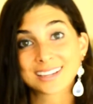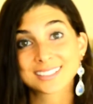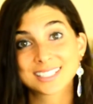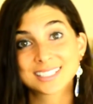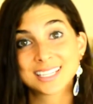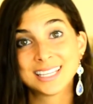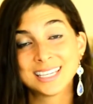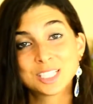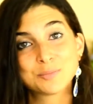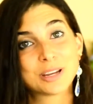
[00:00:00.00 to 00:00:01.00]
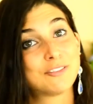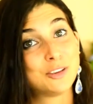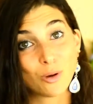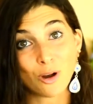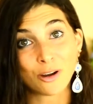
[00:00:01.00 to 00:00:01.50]
access to these, but if
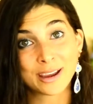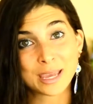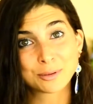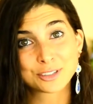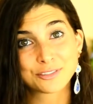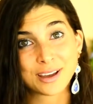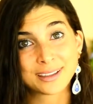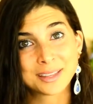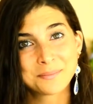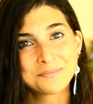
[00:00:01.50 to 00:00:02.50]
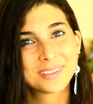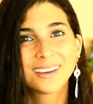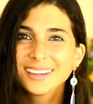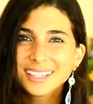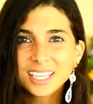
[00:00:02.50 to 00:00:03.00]
you are able to find them,
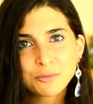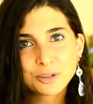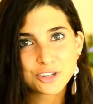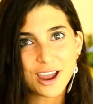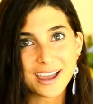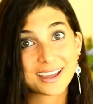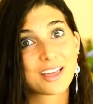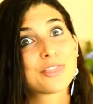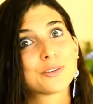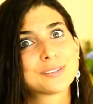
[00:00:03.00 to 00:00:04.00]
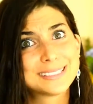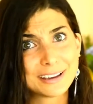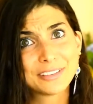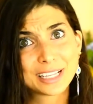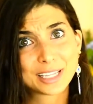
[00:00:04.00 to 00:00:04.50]
give them a try. They're
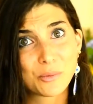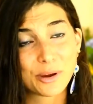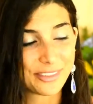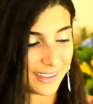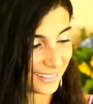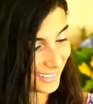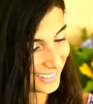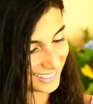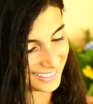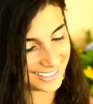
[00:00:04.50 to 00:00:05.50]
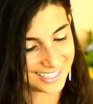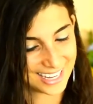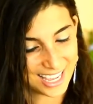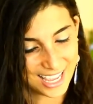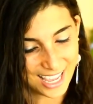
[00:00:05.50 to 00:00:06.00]
definitely worth it.
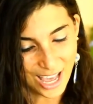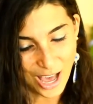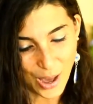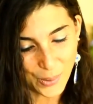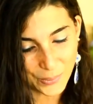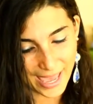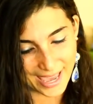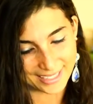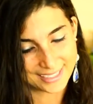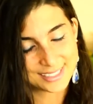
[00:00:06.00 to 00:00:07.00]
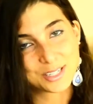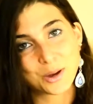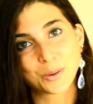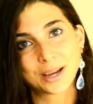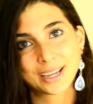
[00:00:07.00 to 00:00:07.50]
Okay,
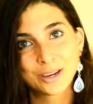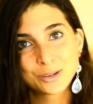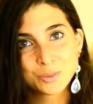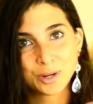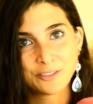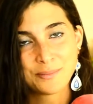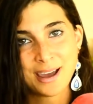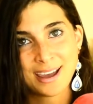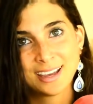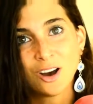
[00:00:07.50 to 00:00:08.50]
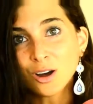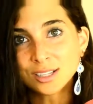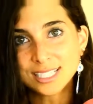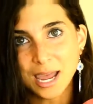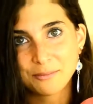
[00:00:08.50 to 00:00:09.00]
so here's one of my
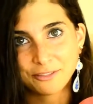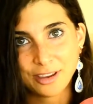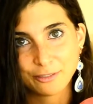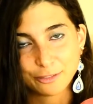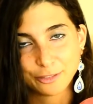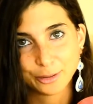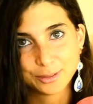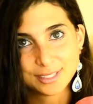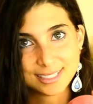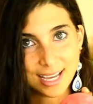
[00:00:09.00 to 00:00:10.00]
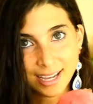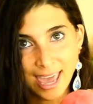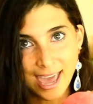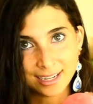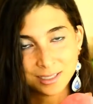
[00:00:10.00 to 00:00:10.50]
all-time favorite fruits,
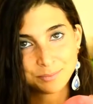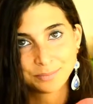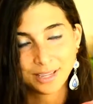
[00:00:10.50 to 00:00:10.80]
again,